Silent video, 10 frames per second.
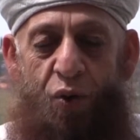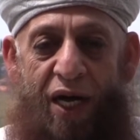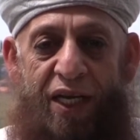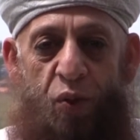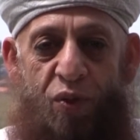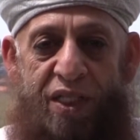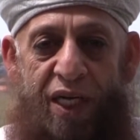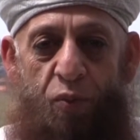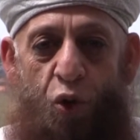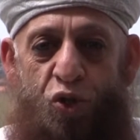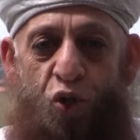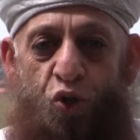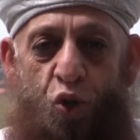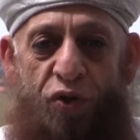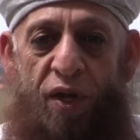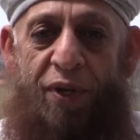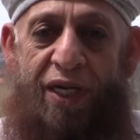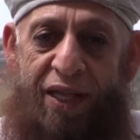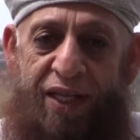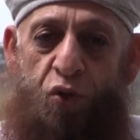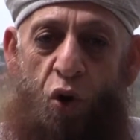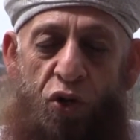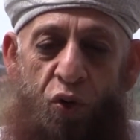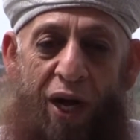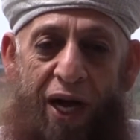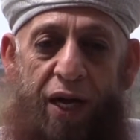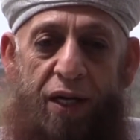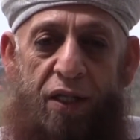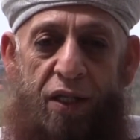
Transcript: alayhi wasallam also taught them another dua,